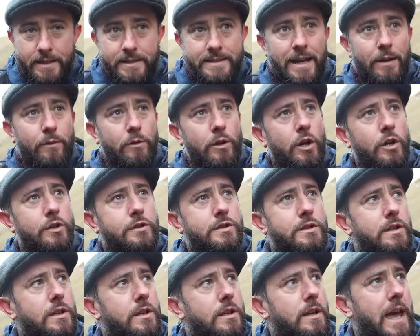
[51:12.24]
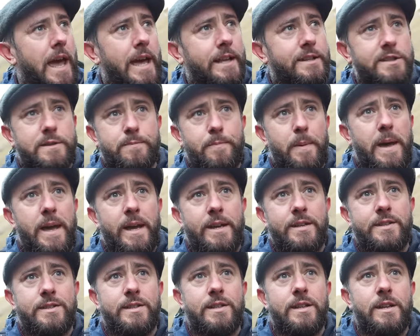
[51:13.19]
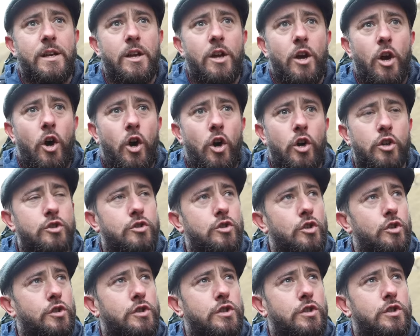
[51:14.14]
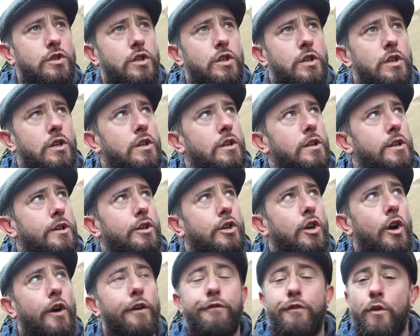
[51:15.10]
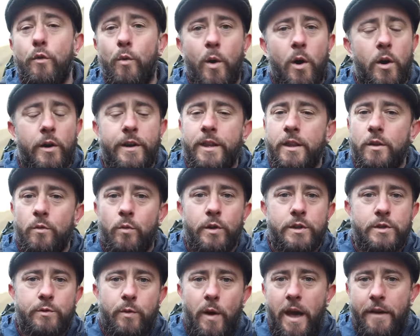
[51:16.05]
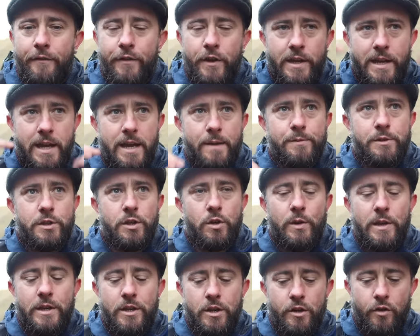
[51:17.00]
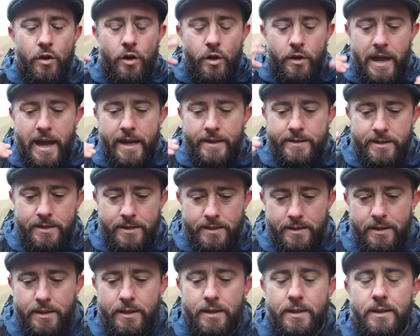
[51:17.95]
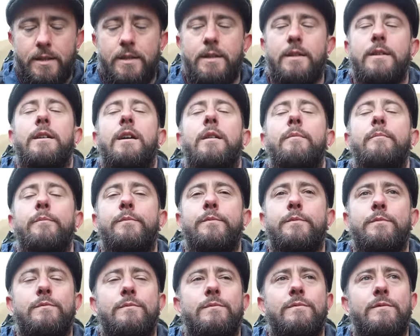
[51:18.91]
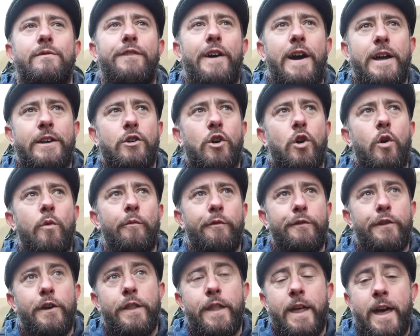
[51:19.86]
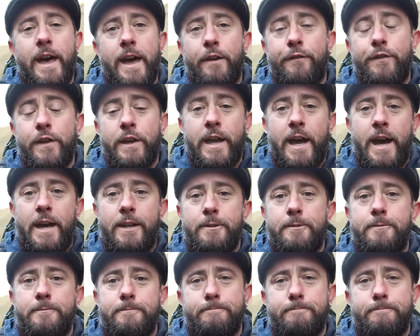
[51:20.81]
download Headspace or just go for a walk in the woods, whatever keeps you in your own head, and find comfort there if you can.